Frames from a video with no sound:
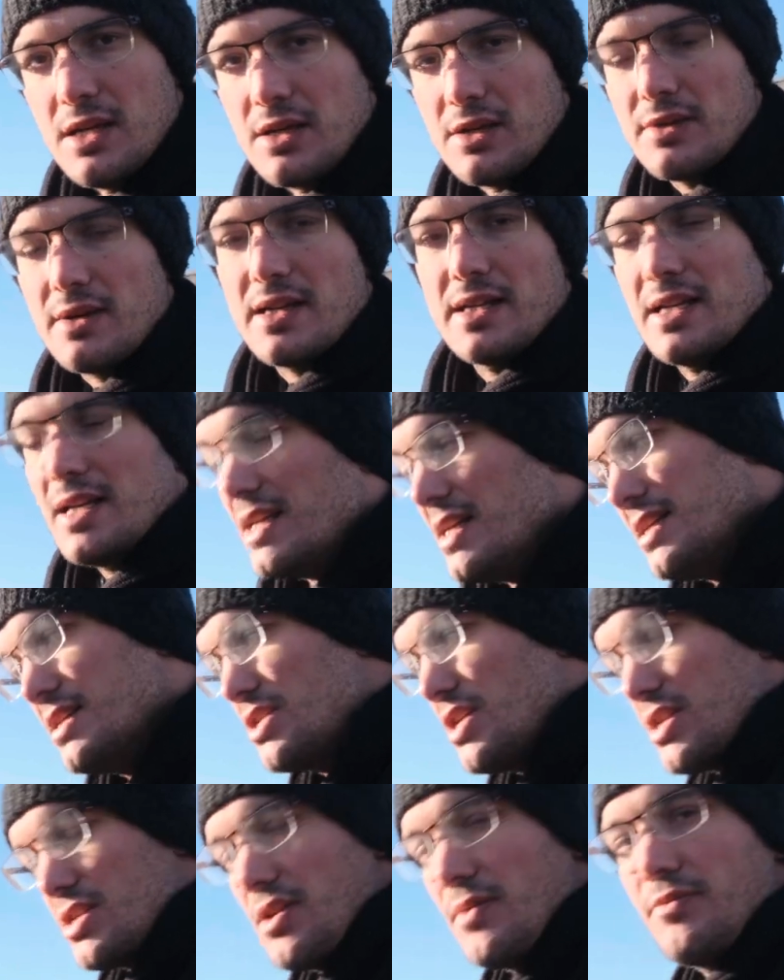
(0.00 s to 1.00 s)
All right, let's
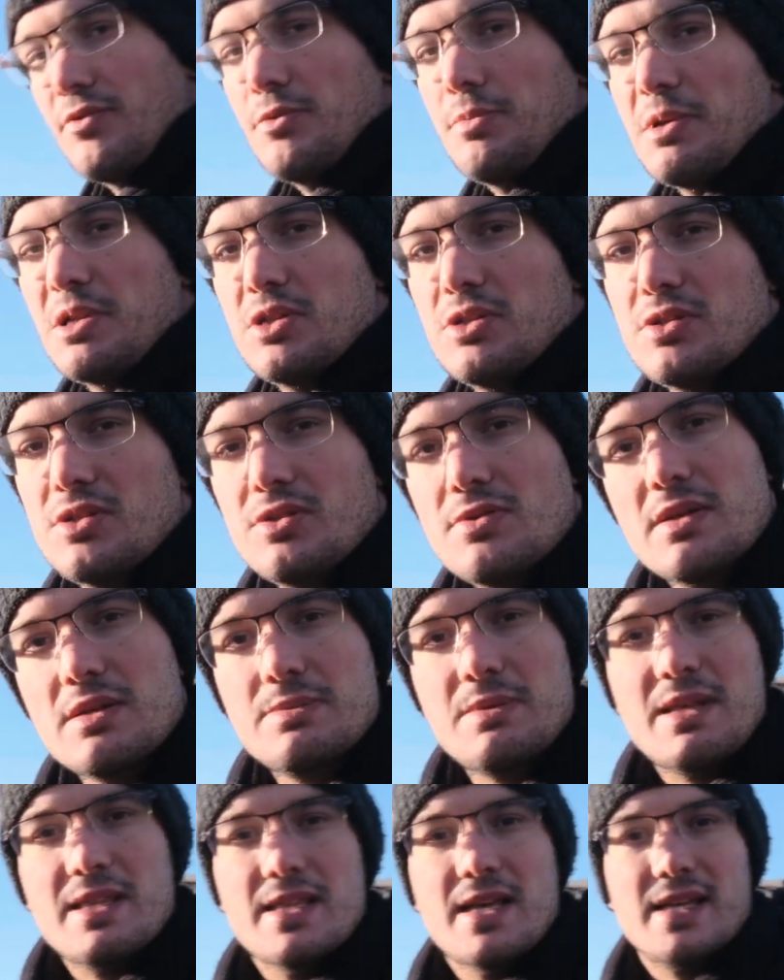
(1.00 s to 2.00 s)
check some few pictures to
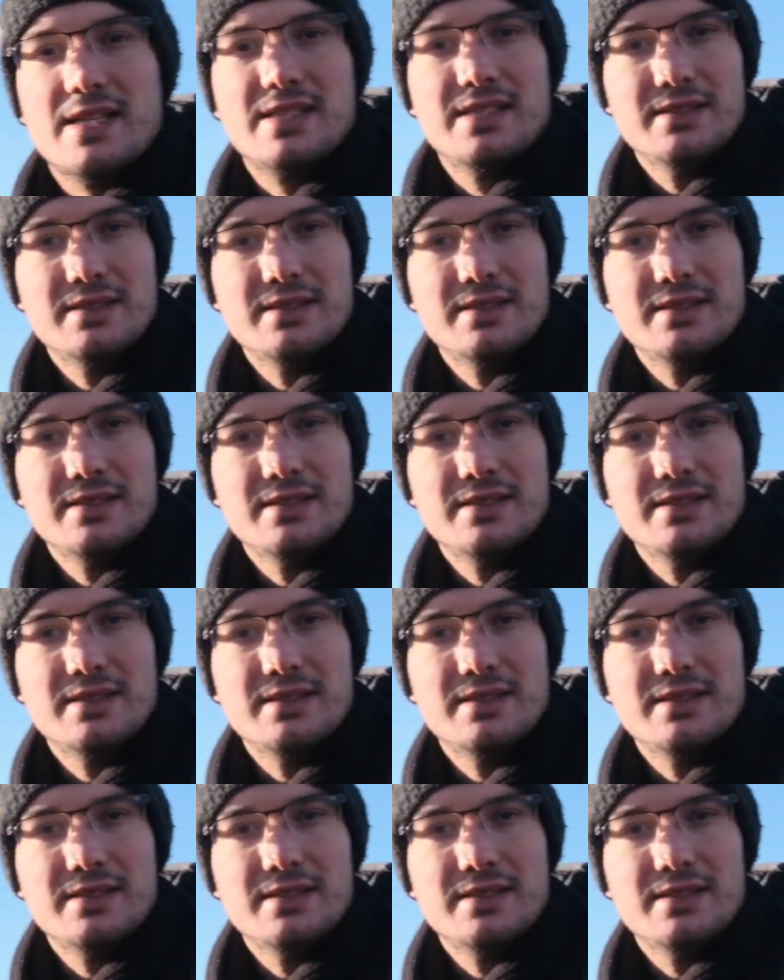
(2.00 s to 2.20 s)
explain that.